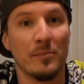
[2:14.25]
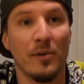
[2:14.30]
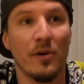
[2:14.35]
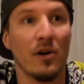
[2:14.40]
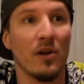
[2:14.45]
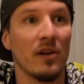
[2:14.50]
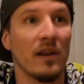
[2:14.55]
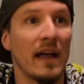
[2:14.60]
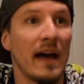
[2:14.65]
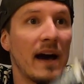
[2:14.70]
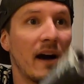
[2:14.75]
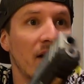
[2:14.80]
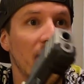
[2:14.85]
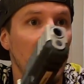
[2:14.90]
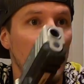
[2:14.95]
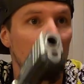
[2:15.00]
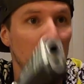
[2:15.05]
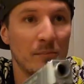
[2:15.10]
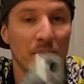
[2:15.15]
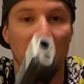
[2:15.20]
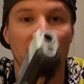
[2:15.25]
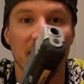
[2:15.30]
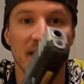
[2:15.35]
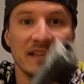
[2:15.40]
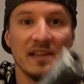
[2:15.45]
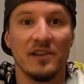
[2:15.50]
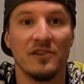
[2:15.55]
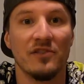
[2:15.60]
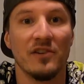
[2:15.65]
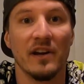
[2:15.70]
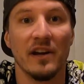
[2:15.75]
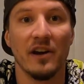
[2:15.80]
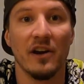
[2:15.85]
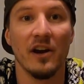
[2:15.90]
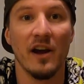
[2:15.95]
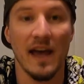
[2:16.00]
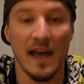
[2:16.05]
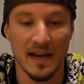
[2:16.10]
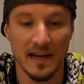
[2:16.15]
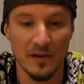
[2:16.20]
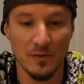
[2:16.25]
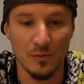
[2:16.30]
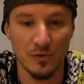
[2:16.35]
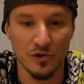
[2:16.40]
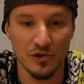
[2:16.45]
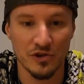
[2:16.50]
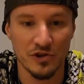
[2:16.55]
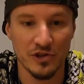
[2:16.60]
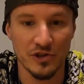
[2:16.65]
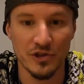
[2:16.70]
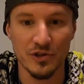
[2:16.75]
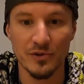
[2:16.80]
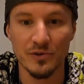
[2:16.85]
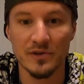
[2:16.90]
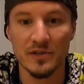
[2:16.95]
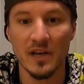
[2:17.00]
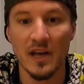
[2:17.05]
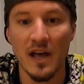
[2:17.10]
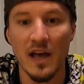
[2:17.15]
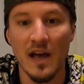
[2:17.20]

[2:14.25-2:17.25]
pull out and press the trigger and it will shoot.